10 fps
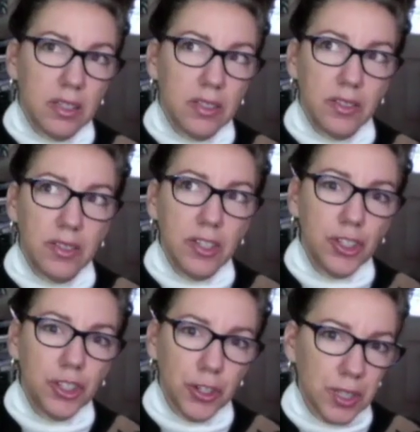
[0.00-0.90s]
this
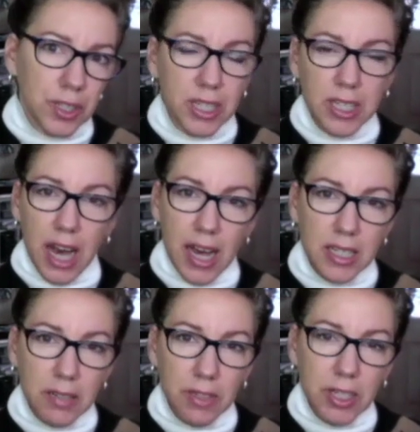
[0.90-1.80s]
journaling
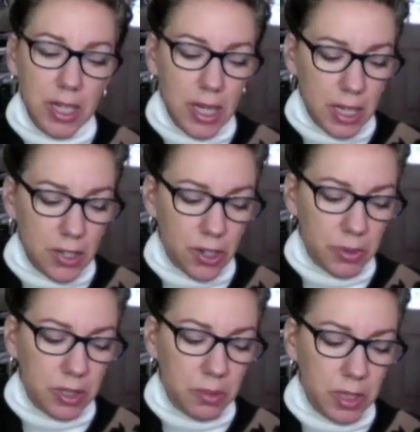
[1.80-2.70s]
activity is
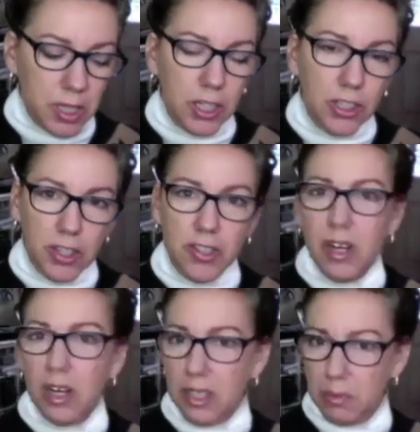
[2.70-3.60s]
going to be just
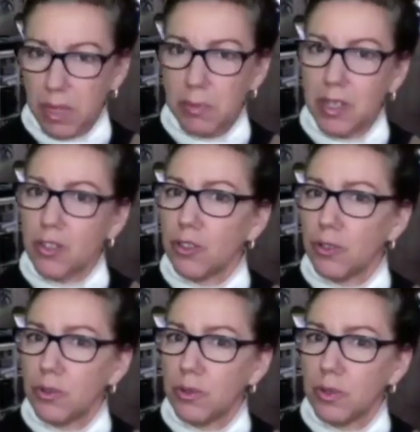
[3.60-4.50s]
a commitment
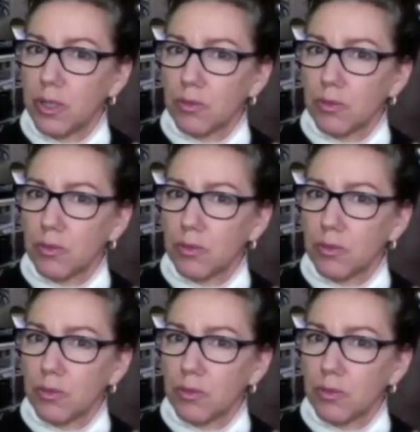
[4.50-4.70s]
to